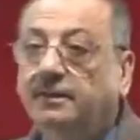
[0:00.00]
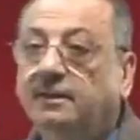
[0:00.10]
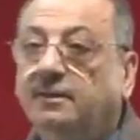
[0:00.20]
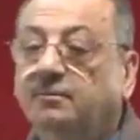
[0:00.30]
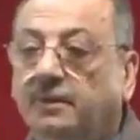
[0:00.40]

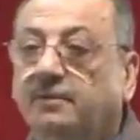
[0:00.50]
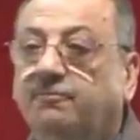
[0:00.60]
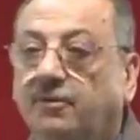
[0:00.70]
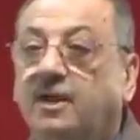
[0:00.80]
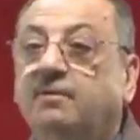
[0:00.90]
But
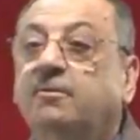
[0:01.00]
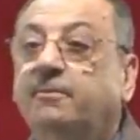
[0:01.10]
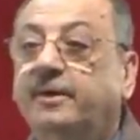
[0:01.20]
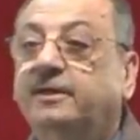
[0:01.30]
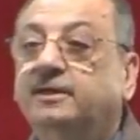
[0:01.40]
for our
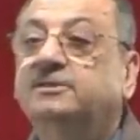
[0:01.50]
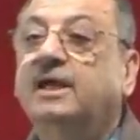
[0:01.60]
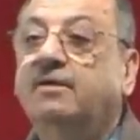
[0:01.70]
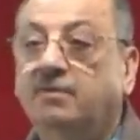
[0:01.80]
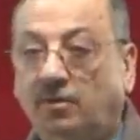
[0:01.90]
practice, I
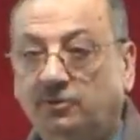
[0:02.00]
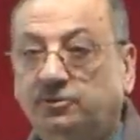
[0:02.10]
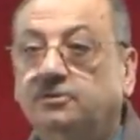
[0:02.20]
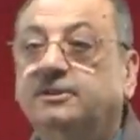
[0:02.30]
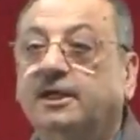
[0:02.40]
will also
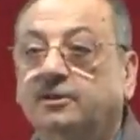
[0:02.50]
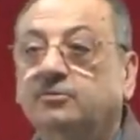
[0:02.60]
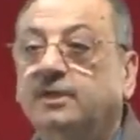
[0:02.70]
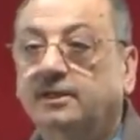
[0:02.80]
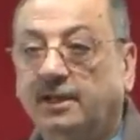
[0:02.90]
tell you
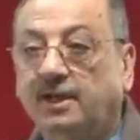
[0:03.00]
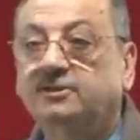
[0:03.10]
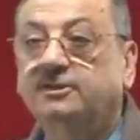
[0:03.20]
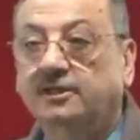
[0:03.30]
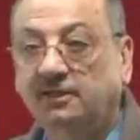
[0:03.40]
that there are
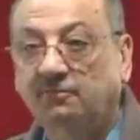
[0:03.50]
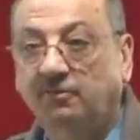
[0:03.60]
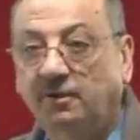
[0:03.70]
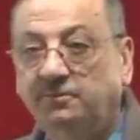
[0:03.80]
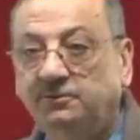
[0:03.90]
certain
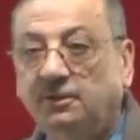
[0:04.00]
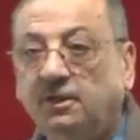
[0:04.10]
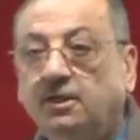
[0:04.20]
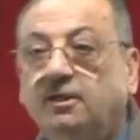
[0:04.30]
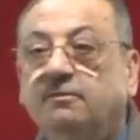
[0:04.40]
verbs
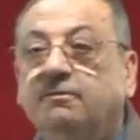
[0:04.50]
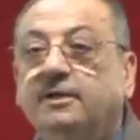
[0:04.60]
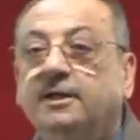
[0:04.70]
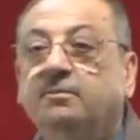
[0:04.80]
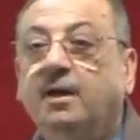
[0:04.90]

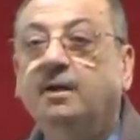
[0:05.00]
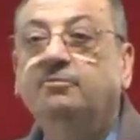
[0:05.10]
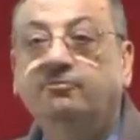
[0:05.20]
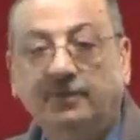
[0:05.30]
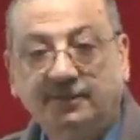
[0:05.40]
in Bab
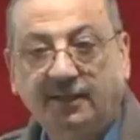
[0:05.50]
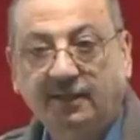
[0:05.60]
Fatha.